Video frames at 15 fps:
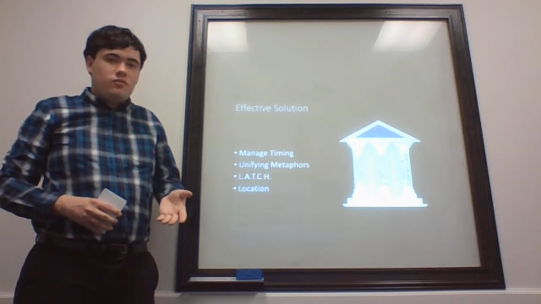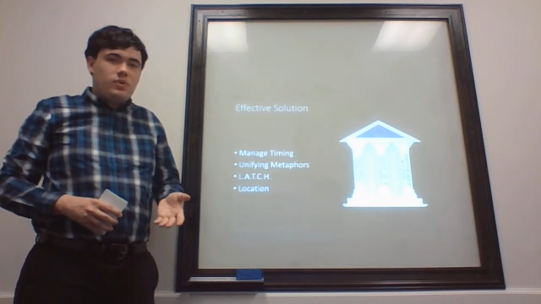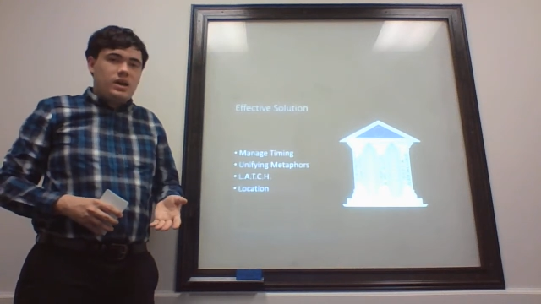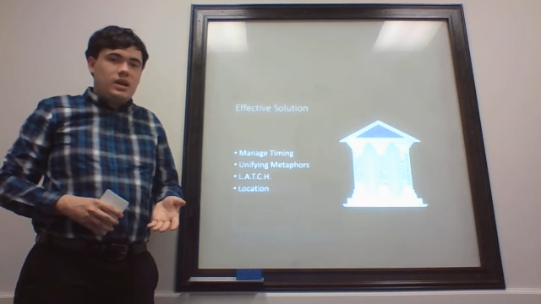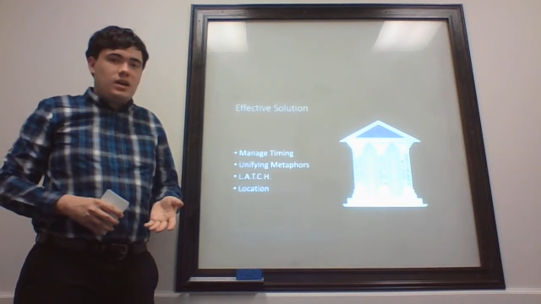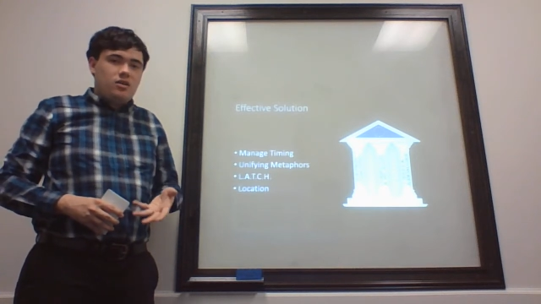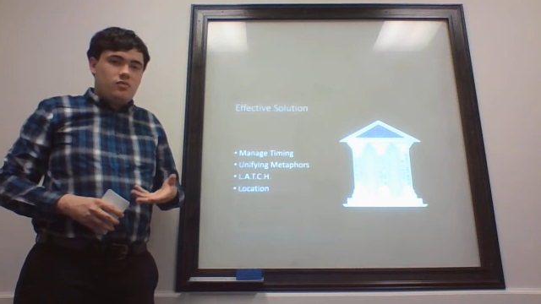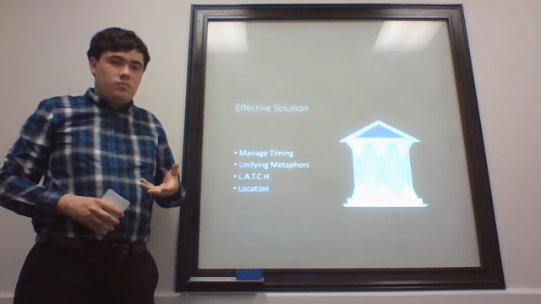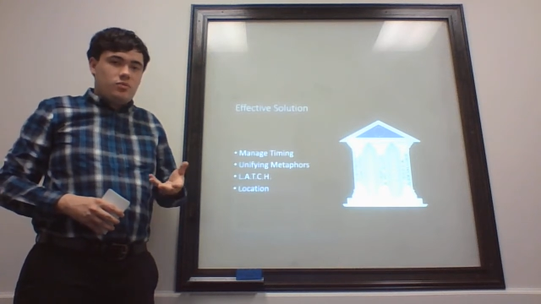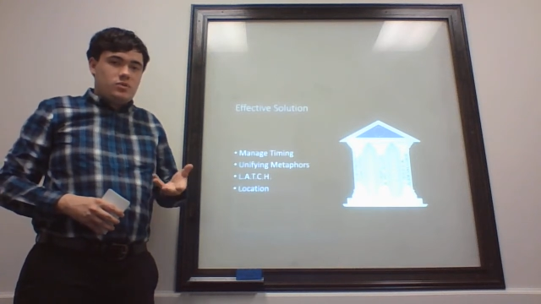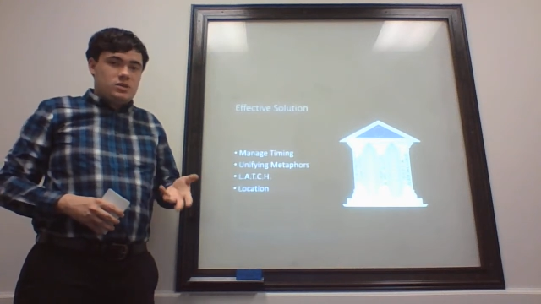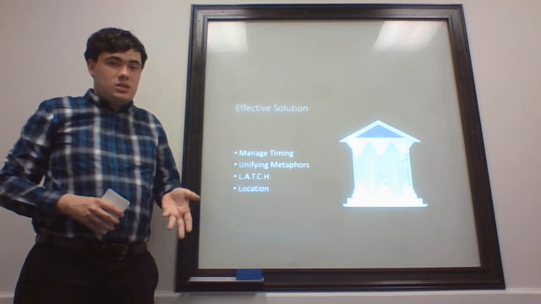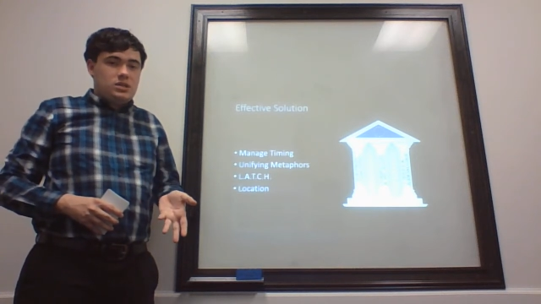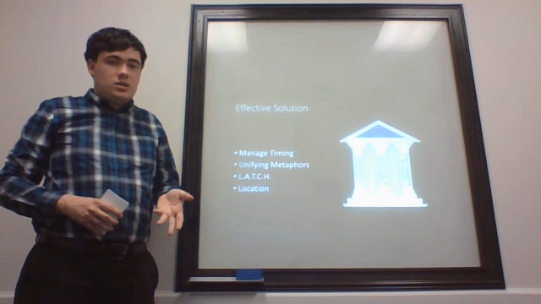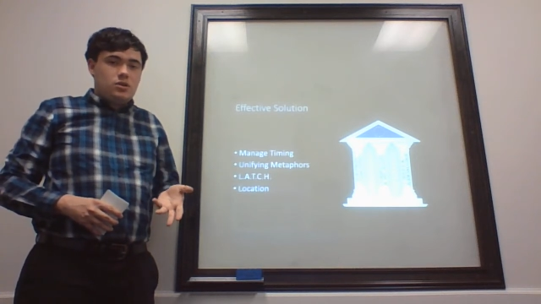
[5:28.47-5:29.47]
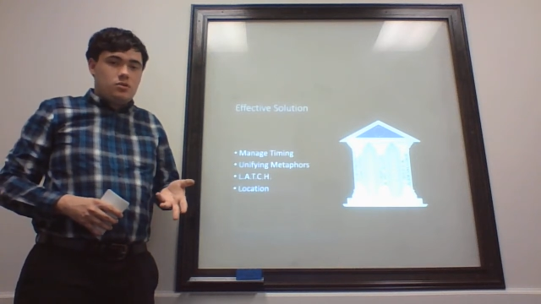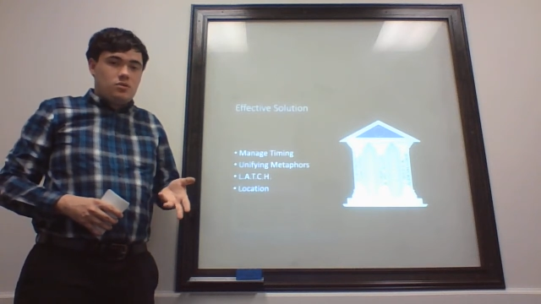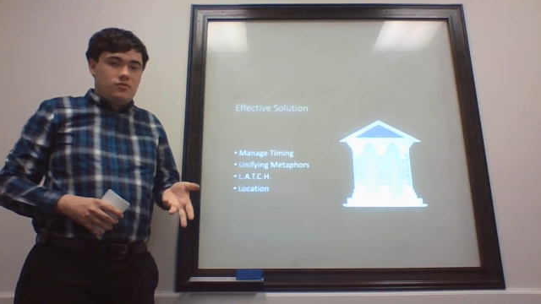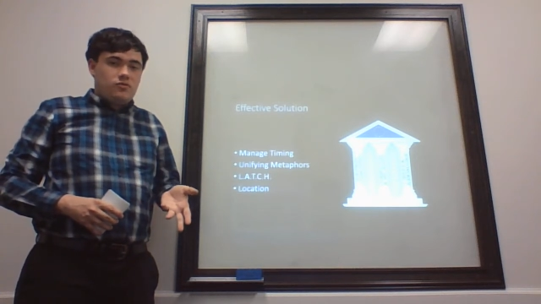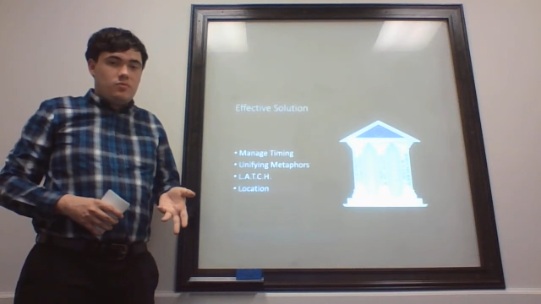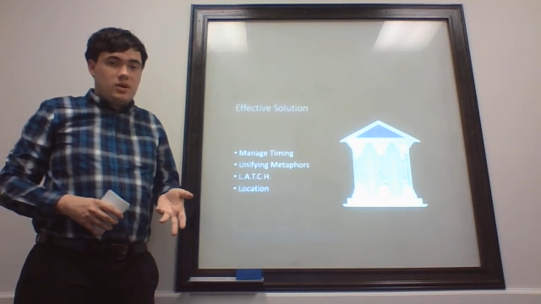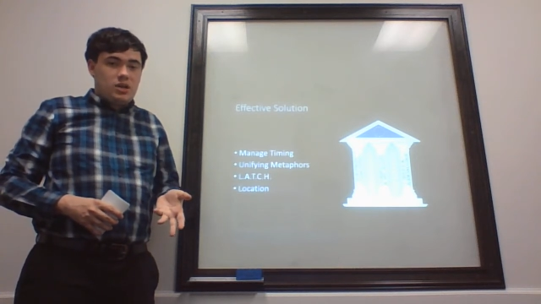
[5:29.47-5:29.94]
way of presenting your
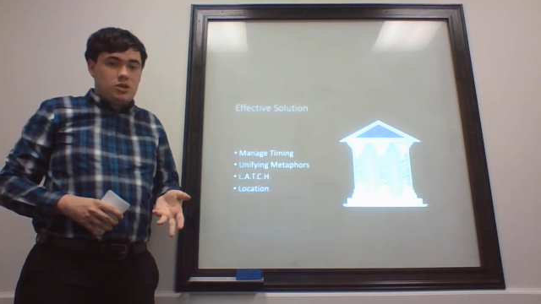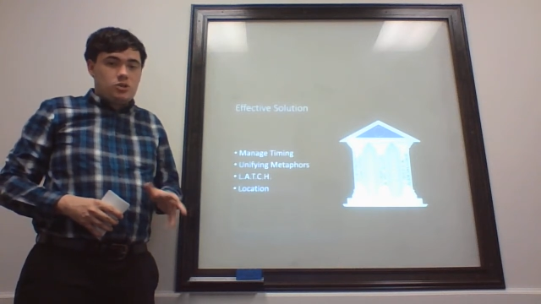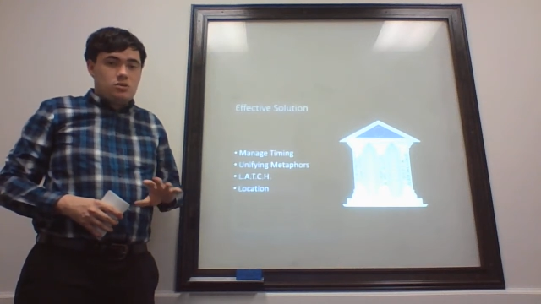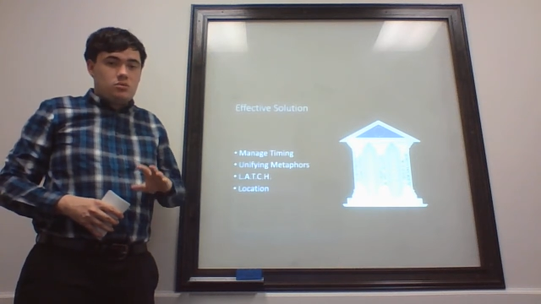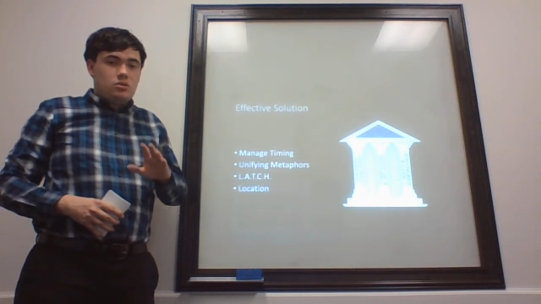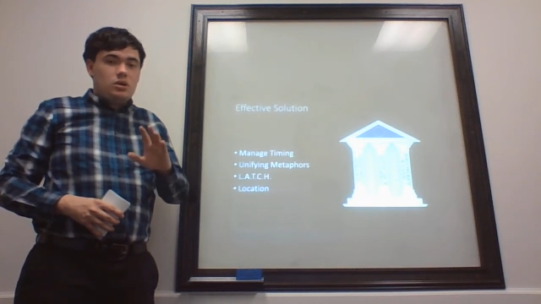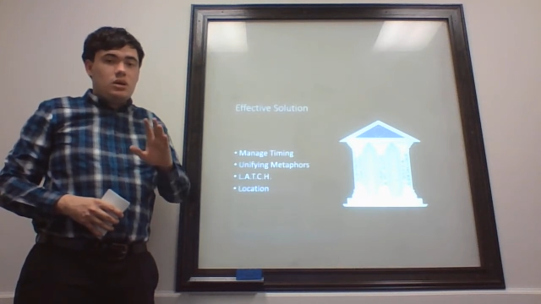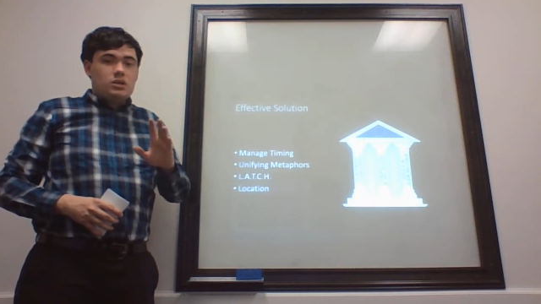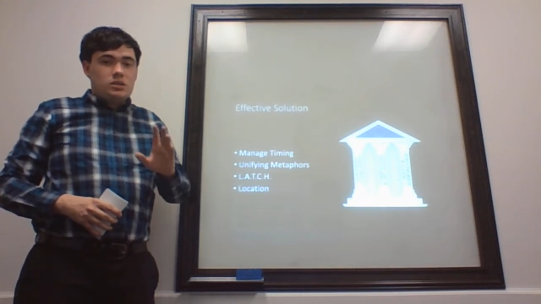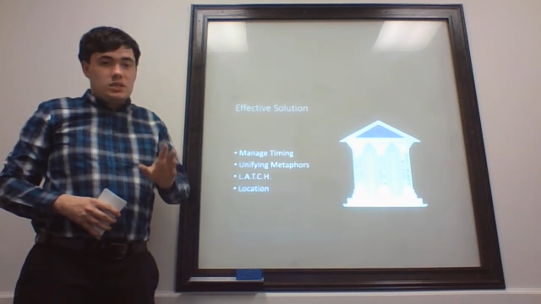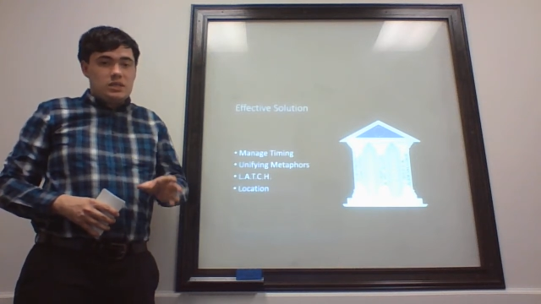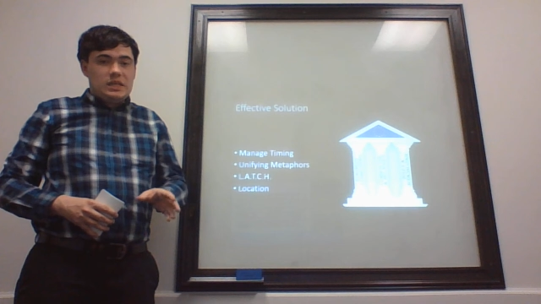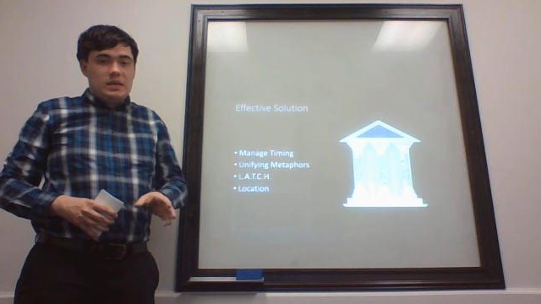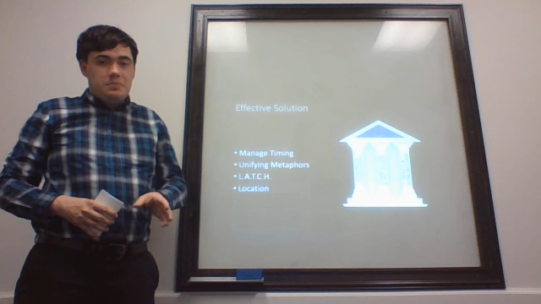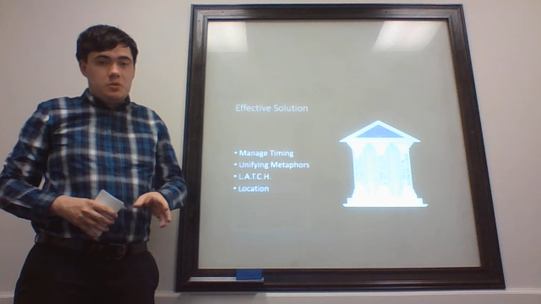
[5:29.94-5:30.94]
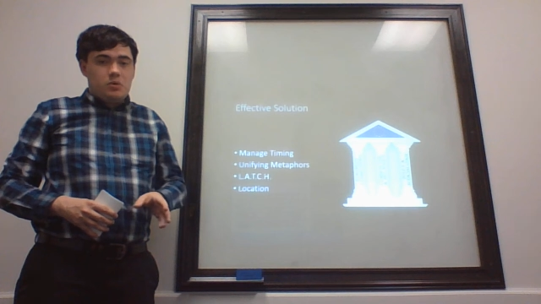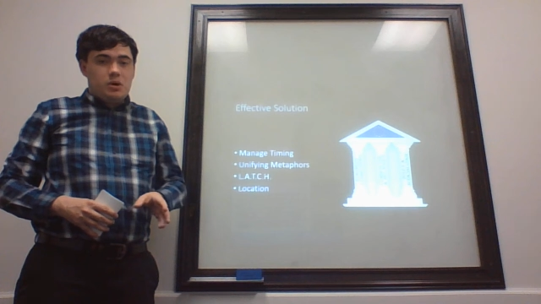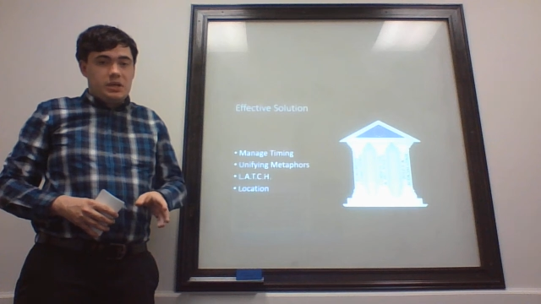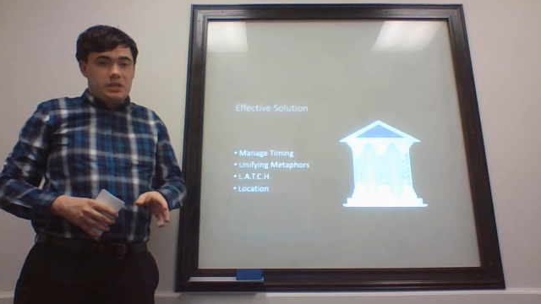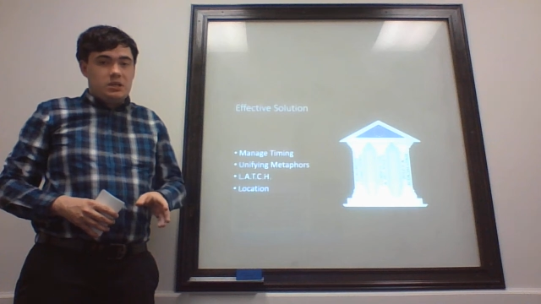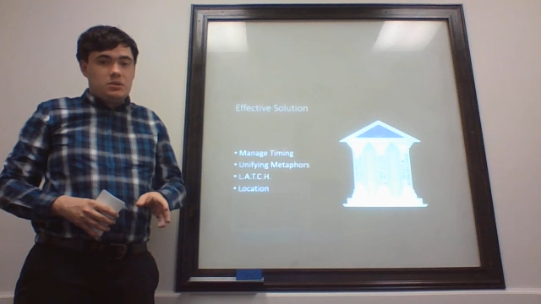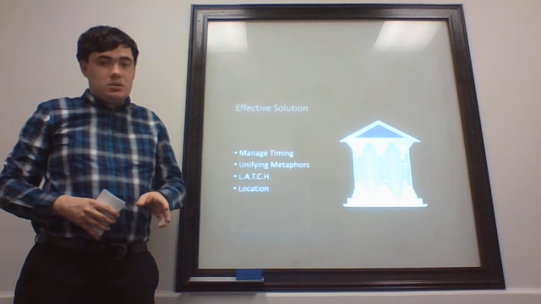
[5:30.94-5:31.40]
information to keep your
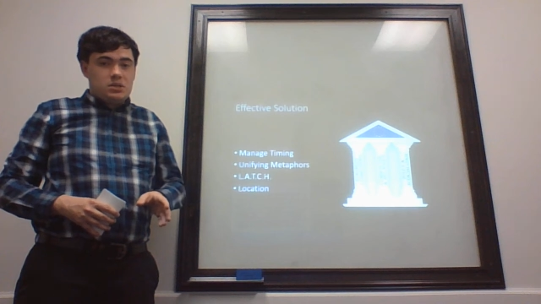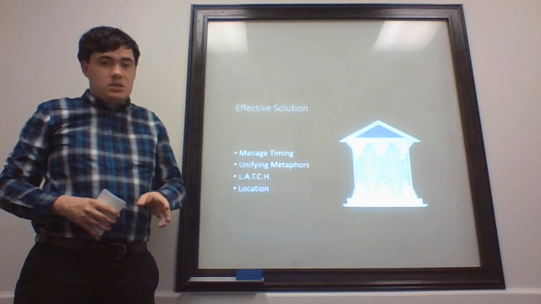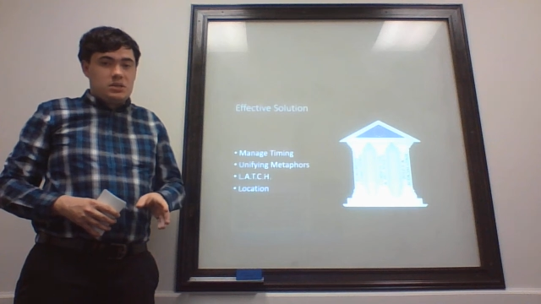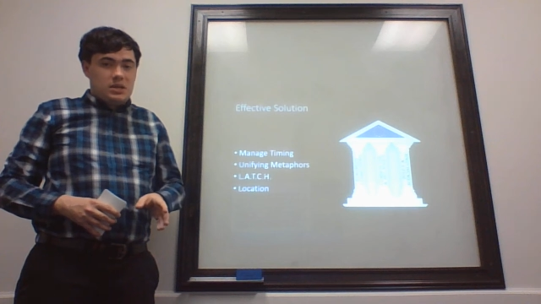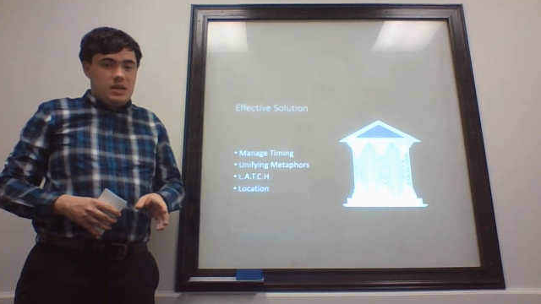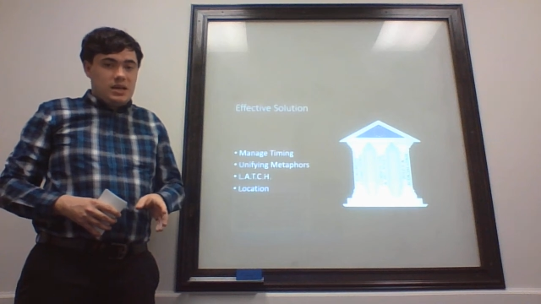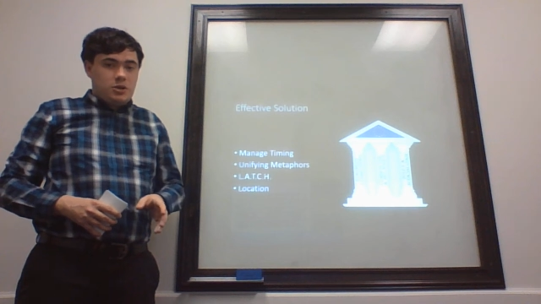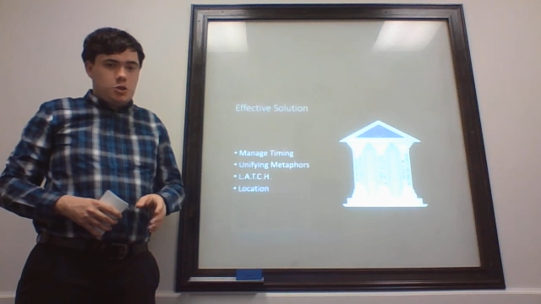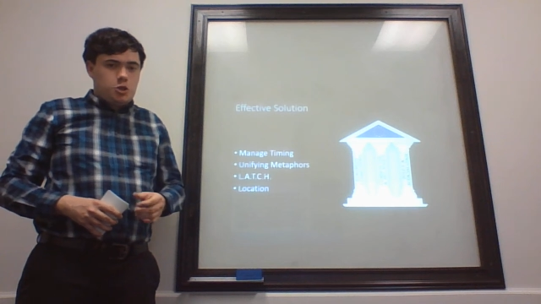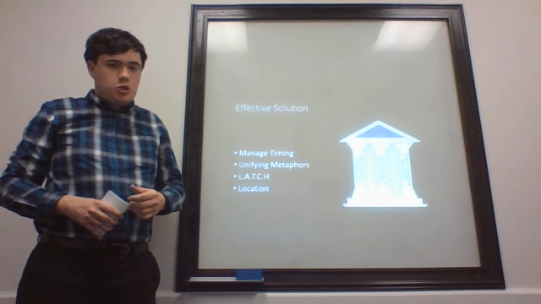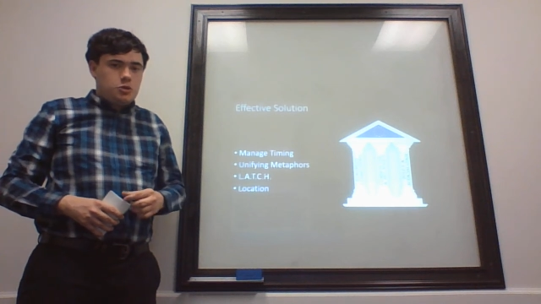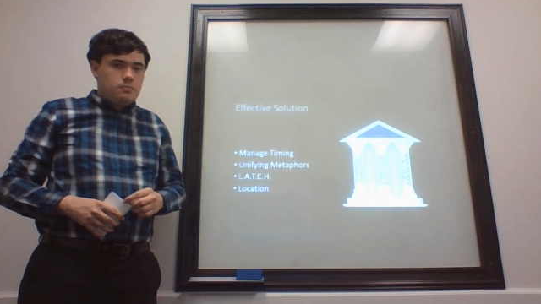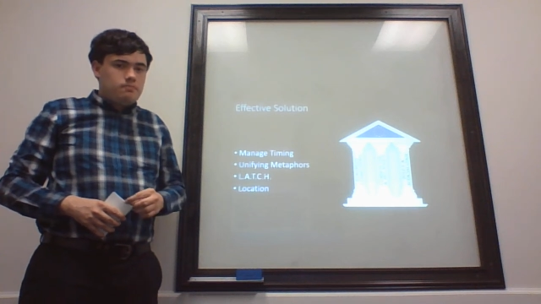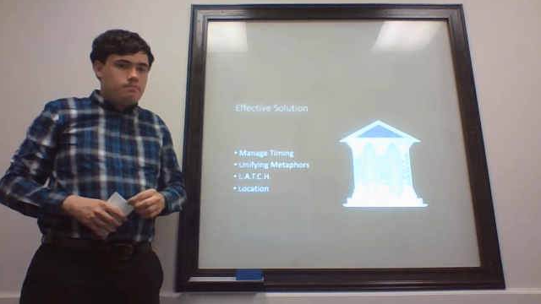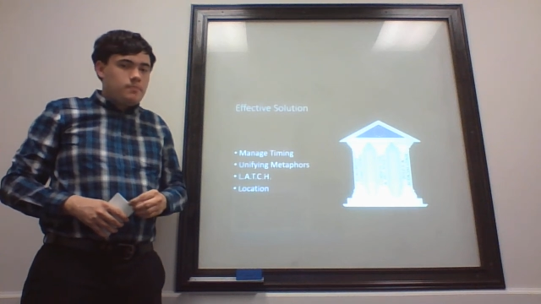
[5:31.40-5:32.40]
audience engaged.